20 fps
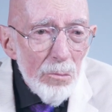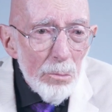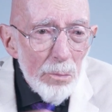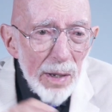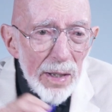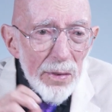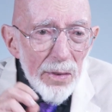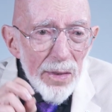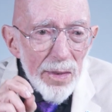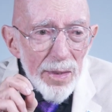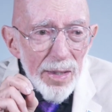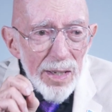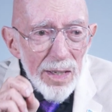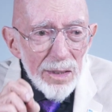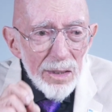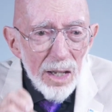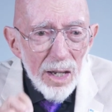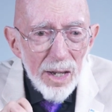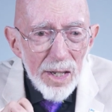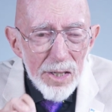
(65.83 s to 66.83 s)
But the
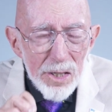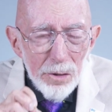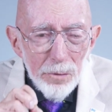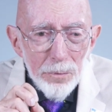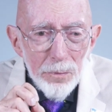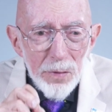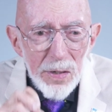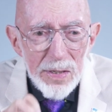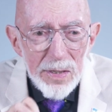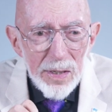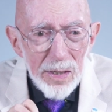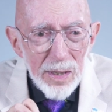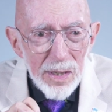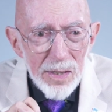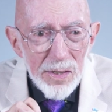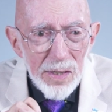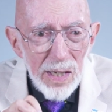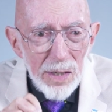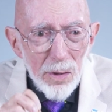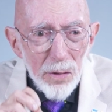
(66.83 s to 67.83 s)
laws of physics
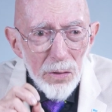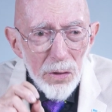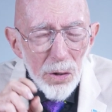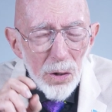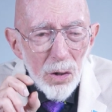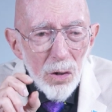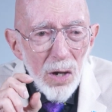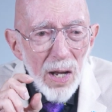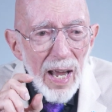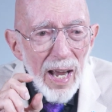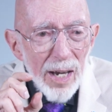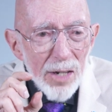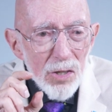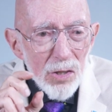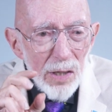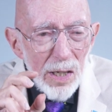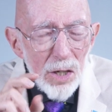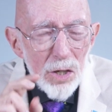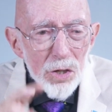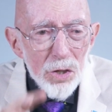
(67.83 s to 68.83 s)
say that there are
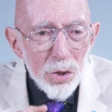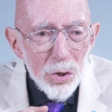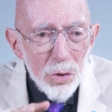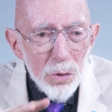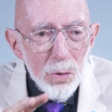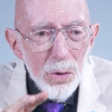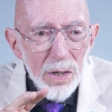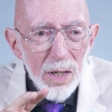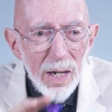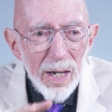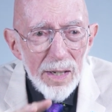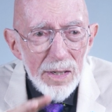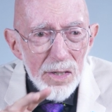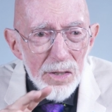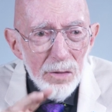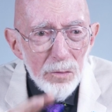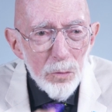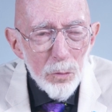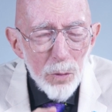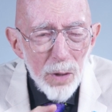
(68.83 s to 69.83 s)
actually two
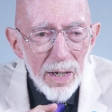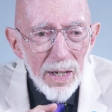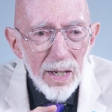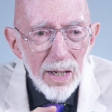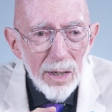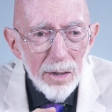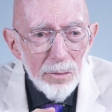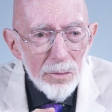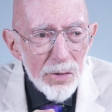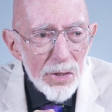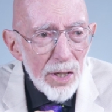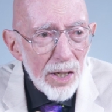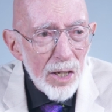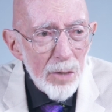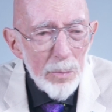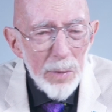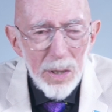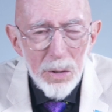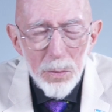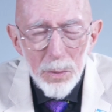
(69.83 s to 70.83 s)
kinds of waves that
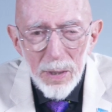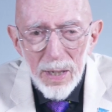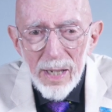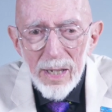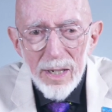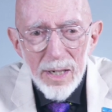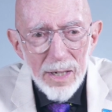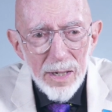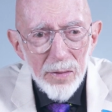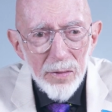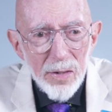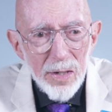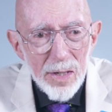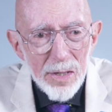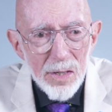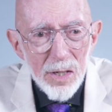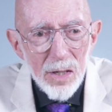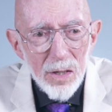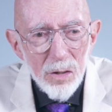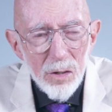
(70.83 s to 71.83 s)
can be created in the
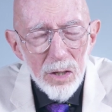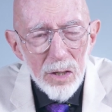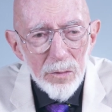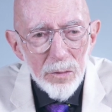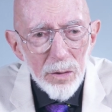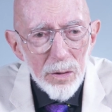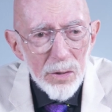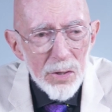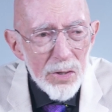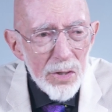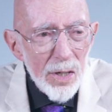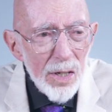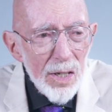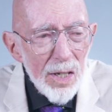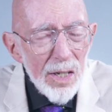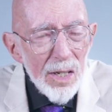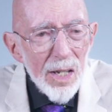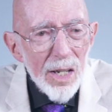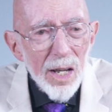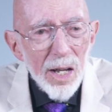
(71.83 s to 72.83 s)
distant universe
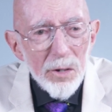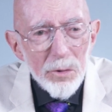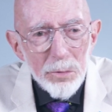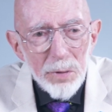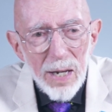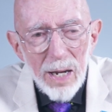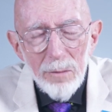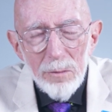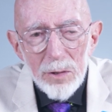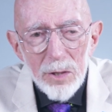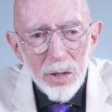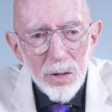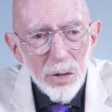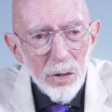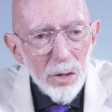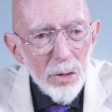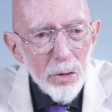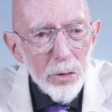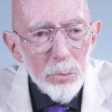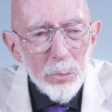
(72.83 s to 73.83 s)
and travel to
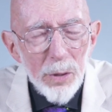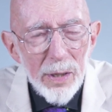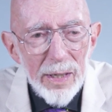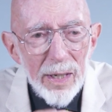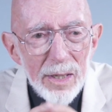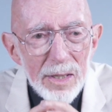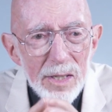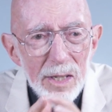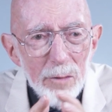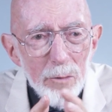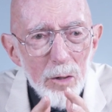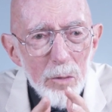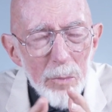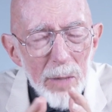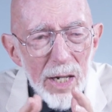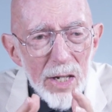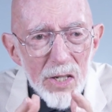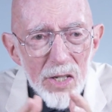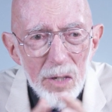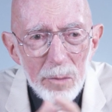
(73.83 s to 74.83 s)
Earth, bringing us
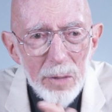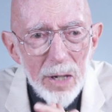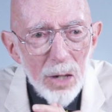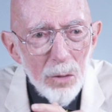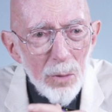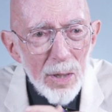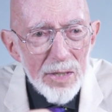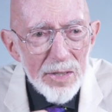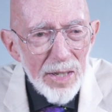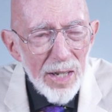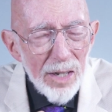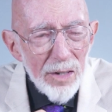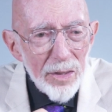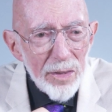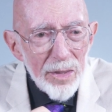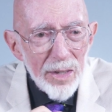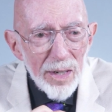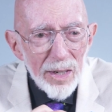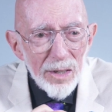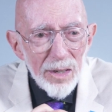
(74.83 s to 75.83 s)
information about what's
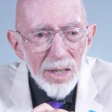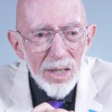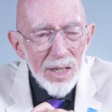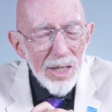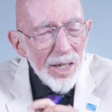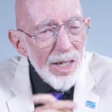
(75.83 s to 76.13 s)
out there.